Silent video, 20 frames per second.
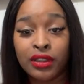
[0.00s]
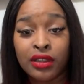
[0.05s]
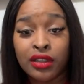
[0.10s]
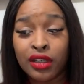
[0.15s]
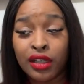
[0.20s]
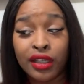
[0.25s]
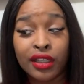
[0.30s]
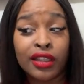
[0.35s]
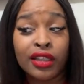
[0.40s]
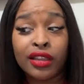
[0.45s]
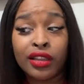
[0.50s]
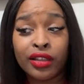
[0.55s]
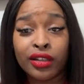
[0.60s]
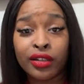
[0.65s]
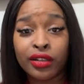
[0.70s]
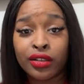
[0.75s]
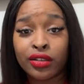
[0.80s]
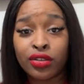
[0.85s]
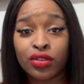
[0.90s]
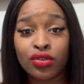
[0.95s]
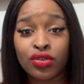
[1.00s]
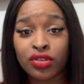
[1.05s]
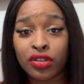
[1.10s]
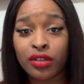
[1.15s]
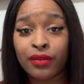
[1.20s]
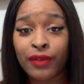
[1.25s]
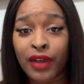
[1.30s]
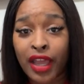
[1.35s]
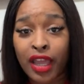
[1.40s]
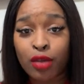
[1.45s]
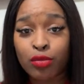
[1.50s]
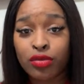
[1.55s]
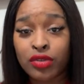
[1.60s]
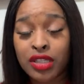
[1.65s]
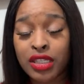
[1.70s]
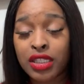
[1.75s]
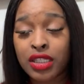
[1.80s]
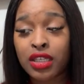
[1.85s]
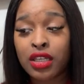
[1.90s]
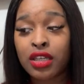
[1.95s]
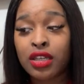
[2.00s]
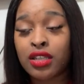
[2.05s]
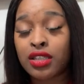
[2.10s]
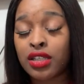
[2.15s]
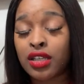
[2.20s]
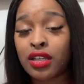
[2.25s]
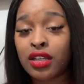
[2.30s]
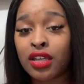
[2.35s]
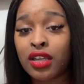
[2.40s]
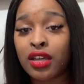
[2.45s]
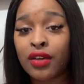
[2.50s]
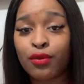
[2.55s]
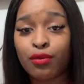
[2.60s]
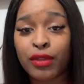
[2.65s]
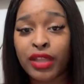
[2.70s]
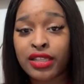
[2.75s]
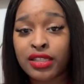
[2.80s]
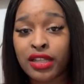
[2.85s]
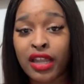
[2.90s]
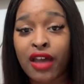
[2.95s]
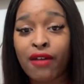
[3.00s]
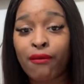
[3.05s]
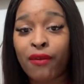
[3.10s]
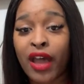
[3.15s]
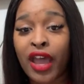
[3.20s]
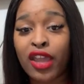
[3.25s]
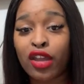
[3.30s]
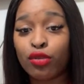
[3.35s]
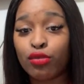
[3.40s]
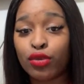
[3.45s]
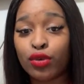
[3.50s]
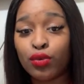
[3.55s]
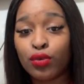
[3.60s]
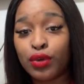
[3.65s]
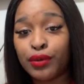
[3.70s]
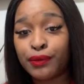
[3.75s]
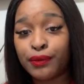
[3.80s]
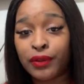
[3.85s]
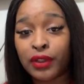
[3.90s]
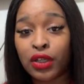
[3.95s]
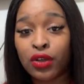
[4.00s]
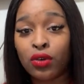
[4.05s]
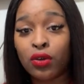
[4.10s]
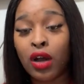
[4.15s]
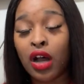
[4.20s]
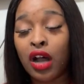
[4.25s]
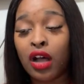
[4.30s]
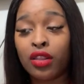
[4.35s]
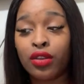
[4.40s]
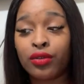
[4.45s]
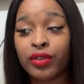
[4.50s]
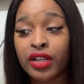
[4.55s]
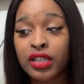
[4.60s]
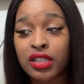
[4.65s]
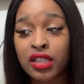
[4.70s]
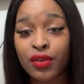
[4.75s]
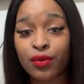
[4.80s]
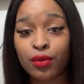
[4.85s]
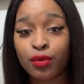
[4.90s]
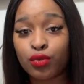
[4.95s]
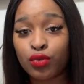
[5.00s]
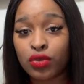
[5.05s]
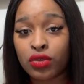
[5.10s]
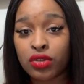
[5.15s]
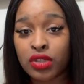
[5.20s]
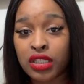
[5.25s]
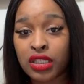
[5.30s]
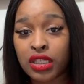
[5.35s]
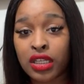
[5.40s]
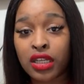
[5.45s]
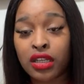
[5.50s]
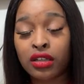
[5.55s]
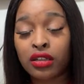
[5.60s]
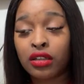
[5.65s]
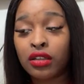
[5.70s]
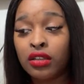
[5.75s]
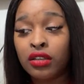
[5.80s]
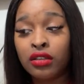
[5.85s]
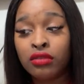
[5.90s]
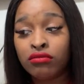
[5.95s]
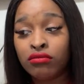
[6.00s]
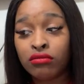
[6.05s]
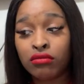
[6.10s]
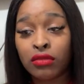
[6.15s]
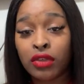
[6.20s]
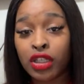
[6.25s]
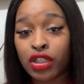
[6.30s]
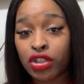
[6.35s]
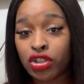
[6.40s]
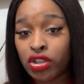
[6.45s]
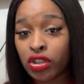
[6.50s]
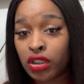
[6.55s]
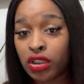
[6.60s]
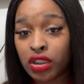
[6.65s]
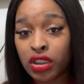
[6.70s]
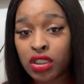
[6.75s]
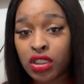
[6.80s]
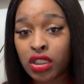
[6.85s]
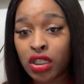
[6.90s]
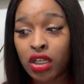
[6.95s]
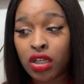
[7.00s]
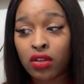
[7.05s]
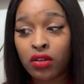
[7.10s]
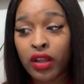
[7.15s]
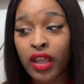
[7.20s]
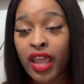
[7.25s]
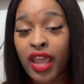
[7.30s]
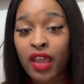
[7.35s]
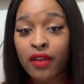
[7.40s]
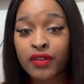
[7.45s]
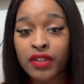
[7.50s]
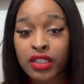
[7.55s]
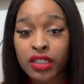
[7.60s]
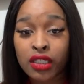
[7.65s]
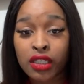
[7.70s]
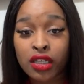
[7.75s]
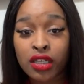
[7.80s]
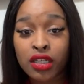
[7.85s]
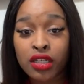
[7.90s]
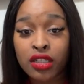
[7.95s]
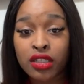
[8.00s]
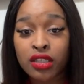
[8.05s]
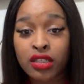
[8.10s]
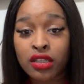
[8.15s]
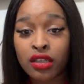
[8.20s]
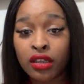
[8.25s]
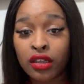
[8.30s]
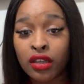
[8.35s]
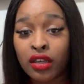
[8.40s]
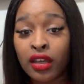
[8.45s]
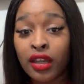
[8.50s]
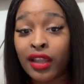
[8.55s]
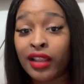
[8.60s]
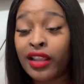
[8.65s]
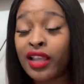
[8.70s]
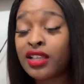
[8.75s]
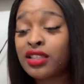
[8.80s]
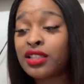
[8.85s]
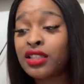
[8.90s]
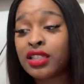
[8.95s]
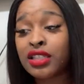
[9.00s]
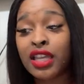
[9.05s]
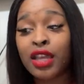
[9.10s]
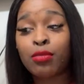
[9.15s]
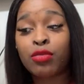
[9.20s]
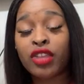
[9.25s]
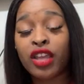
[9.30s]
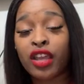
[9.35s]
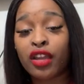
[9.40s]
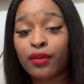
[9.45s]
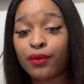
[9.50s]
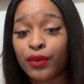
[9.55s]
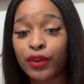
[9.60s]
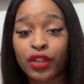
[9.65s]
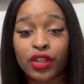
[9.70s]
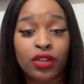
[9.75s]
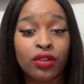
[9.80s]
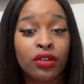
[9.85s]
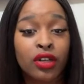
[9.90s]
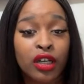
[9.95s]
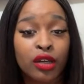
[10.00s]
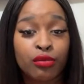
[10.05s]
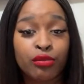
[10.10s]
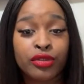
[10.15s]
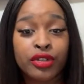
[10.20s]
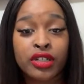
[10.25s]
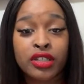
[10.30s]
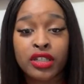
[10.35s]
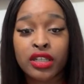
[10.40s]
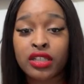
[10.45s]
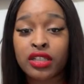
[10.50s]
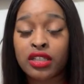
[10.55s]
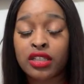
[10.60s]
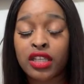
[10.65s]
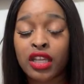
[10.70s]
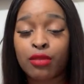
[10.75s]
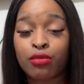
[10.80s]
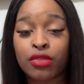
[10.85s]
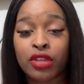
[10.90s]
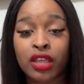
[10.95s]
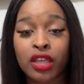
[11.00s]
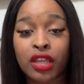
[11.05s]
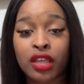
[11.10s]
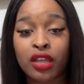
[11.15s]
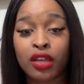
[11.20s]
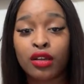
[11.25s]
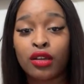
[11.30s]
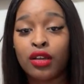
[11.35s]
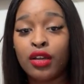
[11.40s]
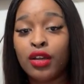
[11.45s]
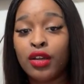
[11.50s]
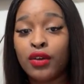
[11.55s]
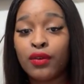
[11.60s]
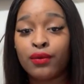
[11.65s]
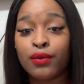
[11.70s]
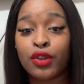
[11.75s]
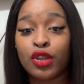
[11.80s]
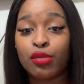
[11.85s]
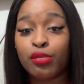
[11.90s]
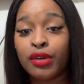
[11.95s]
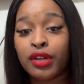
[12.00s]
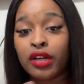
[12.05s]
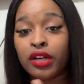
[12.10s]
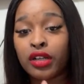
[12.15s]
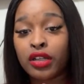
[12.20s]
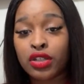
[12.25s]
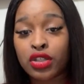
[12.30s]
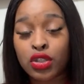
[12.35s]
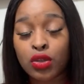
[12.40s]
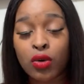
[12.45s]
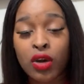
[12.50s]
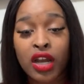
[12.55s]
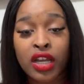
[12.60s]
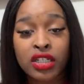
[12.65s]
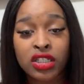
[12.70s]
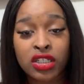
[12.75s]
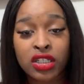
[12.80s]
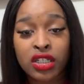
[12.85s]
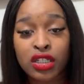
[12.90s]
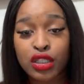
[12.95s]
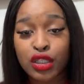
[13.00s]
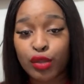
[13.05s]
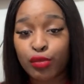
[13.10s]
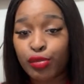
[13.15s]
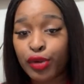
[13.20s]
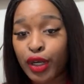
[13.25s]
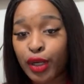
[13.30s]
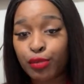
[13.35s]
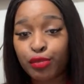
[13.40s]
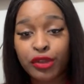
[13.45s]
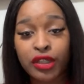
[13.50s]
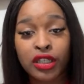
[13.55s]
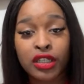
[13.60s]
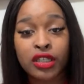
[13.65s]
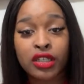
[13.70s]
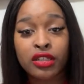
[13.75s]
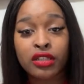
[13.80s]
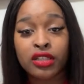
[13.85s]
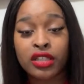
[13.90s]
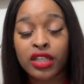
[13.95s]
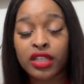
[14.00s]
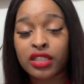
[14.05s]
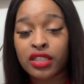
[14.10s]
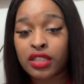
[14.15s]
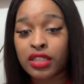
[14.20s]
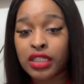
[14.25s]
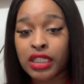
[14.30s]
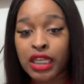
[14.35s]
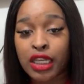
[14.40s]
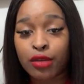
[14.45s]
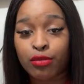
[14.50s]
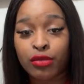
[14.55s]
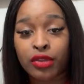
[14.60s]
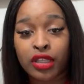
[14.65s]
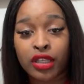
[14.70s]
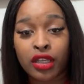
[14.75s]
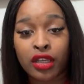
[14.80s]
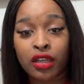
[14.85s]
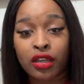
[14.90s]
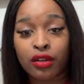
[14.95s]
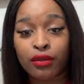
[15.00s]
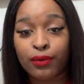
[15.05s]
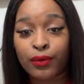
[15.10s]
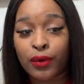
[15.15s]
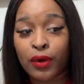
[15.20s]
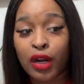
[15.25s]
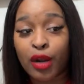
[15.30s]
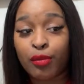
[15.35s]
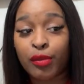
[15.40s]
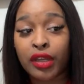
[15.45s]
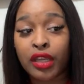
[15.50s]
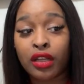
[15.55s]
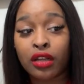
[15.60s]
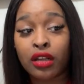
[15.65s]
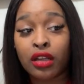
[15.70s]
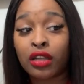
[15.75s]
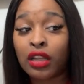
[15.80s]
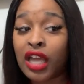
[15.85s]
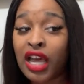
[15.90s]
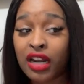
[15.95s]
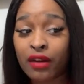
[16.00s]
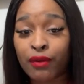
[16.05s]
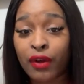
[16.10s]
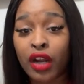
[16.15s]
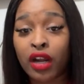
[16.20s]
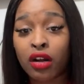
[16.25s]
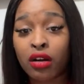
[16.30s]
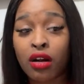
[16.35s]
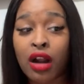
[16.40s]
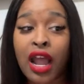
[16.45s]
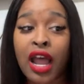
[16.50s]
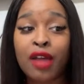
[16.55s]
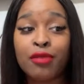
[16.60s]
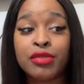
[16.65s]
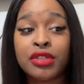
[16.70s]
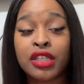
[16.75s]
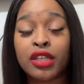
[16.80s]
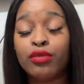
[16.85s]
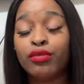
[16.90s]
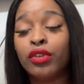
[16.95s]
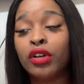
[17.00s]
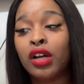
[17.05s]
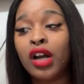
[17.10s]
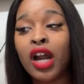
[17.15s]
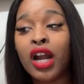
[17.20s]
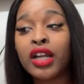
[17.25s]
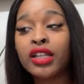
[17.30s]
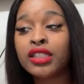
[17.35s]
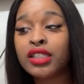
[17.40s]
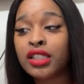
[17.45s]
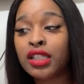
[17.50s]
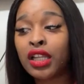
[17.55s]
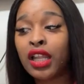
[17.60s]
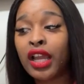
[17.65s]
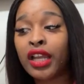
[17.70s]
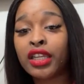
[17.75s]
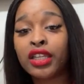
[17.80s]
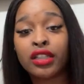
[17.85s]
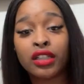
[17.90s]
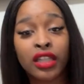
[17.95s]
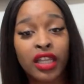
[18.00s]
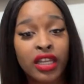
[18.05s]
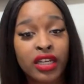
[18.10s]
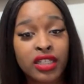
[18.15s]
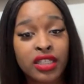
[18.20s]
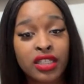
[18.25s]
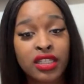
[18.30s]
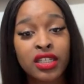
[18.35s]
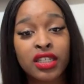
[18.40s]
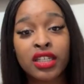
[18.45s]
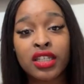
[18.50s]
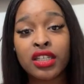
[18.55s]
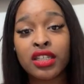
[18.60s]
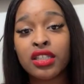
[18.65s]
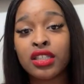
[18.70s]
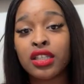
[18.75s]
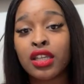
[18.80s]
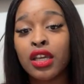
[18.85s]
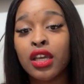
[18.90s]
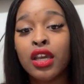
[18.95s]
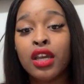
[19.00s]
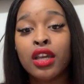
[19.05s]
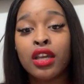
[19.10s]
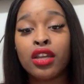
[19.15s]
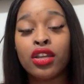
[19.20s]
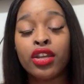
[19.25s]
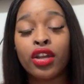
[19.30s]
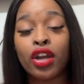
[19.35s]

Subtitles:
and then they're usually viable seeds. Any of them that's not viable will float, all the rest of them will sink, and you're good to go to have seeds. And that's the same thing for cucumbers. That's the same thing for the butternut squashes, the pumpkins. That's the same thing for, I mean, a lot of our crops. In regards to like your lettuces, your